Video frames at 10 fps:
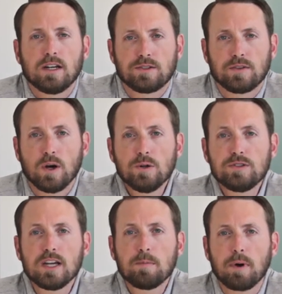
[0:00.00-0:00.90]
So the O
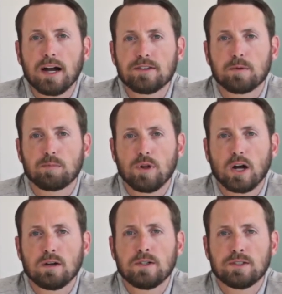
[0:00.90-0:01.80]
T A buys a
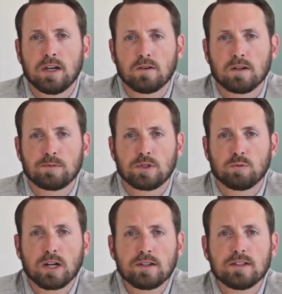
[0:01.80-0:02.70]
block of hotel rooms
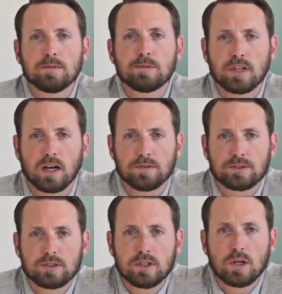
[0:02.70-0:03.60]
directly
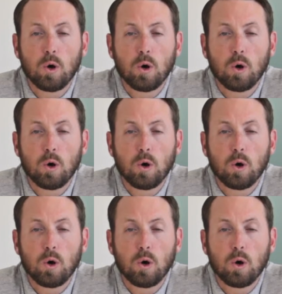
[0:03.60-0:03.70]
themselves,